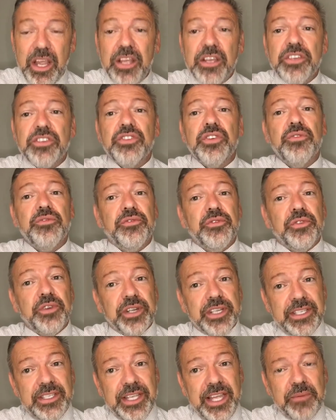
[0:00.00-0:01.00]
So, for
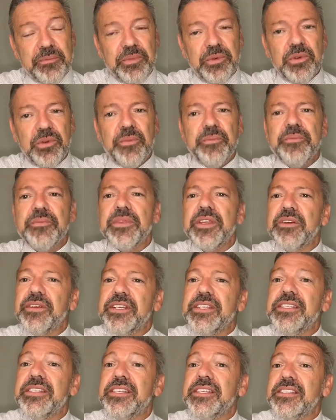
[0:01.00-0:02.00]
example, there
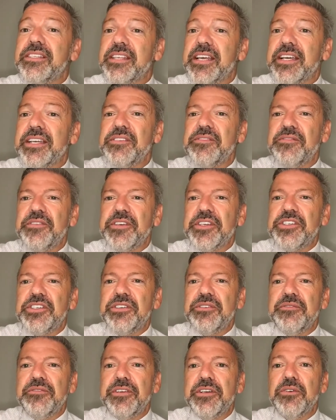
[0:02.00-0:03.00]
is the science
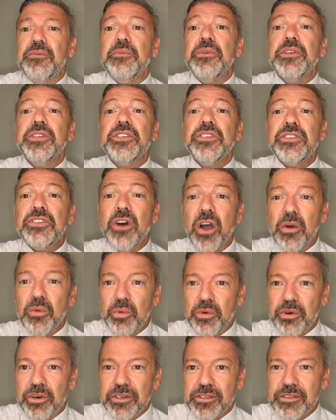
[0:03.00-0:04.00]
fiction film Star
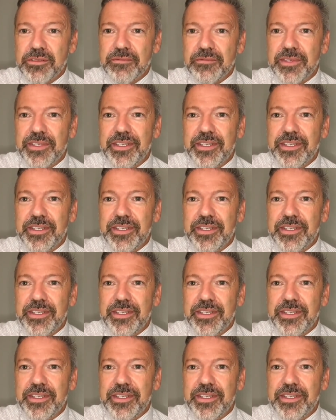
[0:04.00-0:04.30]
Wars,